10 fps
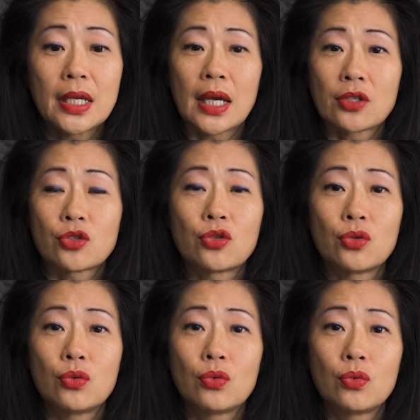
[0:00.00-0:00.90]
As
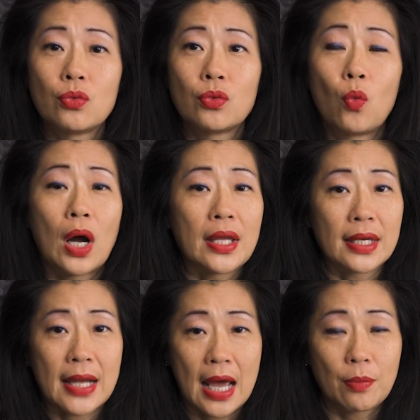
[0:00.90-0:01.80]
to why
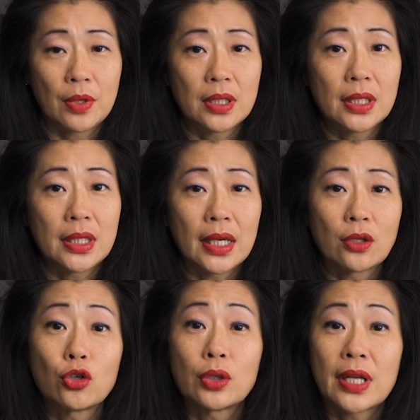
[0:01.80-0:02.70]
that happened
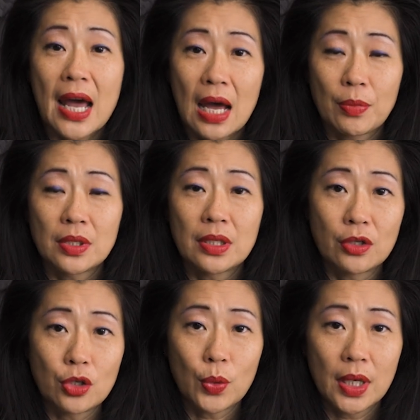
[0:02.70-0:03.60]
and could it happen in
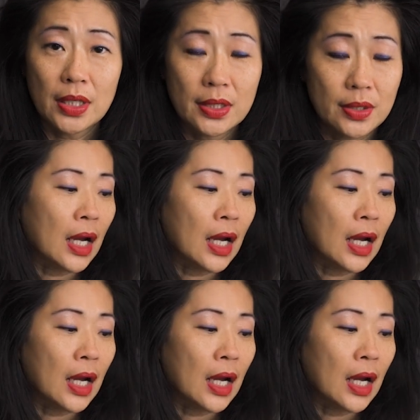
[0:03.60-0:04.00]
the US?